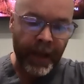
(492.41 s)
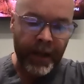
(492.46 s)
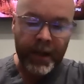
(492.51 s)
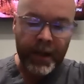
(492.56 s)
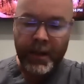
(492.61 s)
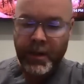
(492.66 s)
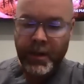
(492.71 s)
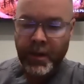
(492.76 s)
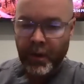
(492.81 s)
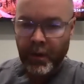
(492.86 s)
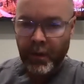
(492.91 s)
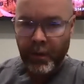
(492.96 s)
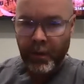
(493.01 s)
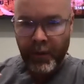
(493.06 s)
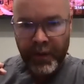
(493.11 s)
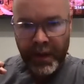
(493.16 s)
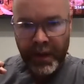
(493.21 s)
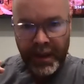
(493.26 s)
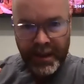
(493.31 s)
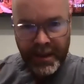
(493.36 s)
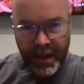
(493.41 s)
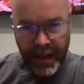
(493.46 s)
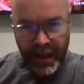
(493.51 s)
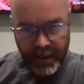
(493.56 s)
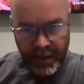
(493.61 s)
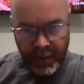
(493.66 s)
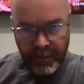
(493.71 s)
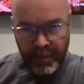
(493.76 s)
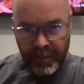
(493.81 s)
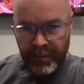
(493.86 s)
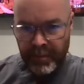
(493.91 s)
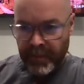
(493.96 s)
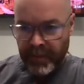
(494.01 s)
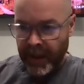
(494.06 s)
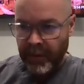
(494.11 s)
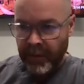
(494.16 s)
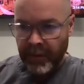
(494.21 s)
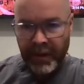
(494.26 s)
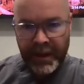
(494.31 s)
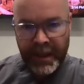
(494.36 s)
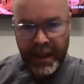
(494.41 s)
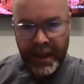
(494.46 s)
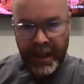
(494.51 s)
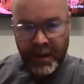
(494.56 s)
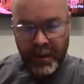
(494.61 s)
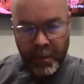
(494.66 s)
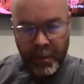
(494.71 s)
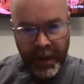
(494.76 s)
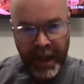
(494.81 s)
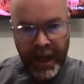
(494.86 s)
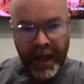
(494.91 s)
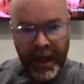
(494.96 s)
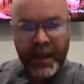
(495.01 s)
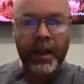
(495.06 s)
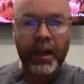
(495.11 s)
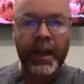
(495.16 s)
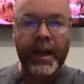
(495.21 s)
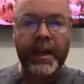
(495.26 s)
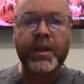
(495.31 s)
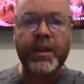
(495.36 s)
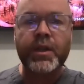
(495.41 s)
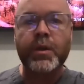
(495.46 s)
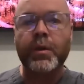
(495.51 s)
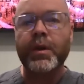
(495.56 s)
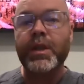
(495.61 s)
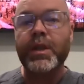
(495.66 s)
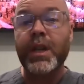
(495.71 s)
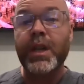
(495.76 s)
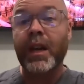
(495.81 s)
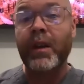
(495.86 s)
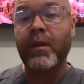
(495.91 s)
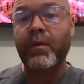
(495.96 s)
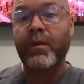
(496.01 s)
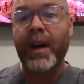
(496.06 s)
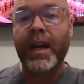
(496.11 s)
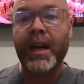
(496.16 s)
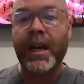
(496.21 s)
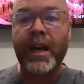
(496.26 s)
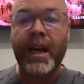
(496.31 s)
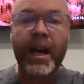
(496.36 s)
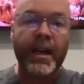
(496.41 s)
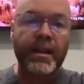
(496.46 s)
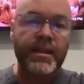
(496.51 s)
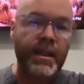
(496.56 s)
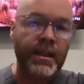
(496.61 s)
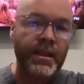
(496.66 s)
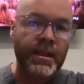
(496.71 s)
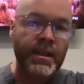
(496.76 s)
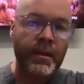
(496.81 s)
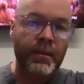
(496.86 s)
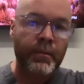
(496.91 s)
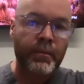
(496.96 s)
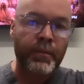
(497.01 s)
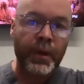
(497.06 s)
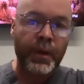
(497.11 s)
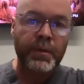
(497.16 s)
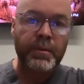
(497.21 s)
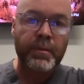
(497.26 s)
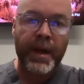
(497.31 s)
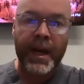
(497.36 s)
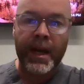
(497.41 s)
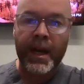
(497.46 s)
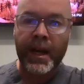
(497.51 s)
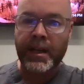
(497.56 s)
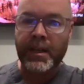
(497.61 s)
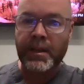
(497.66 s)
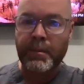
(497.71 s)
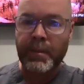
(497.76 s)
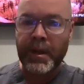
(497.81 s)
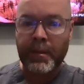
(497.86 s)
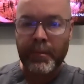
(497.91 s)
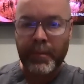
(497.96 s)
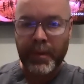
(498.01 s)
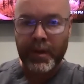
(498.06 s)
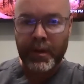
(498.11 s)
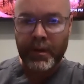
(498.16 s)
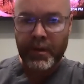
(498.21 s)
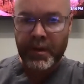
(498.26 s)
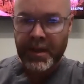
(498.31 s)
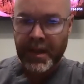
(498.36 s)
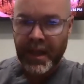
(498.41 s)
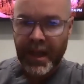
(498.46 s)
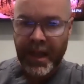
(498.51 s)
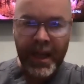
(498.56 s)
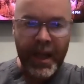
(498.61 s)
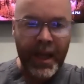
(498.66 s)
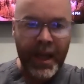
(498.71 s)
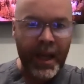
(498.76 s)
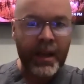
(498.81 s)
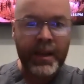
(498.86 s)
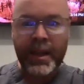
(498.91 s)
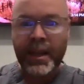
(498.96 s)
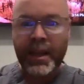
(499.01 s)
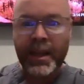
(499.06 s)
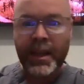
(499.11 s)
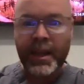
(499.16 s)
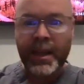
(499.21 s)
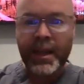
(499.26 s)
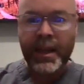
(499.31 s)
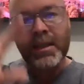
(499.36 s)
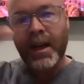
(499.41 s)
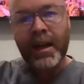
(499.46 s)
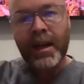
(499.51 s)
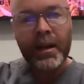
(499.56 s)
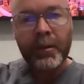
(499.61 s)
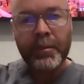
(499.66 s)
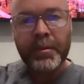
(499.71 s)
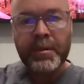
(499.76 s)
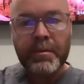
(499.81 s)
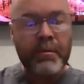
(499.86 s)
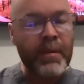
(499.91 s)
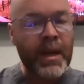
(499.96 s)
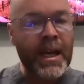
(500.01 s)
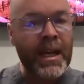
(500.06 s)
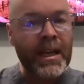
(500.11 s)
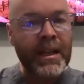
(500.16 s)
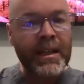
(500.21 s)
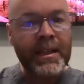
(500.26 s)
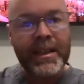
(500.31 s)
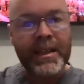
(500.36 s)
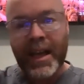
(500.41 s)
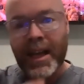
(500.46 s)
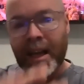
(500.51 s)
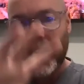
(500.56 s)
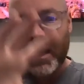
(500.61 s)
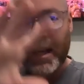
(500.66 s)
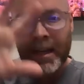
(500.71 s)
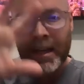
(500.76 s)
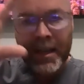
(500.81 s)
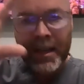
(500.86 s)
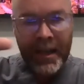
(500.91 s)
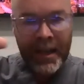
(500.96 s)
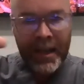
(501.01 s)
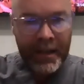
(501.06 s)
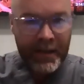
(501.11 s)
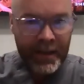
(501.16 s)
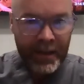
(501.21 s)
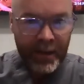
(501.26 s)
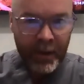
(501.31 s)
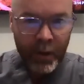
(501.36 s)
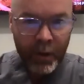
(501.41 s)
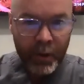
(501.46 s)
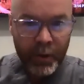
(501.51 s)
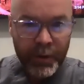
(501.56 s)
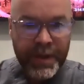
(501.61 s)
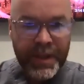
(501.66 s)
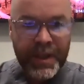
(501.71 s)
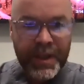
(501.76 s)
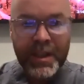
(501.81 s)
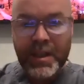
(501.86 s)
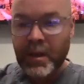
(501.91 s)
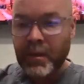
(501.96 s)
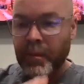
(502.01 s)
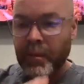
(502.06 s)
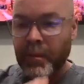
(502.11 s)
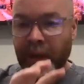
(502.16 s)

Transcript: So these things are being released. We got a lot of short chain fatty acids and postbiotics being produced, and that just kind of helps maintain the whole system.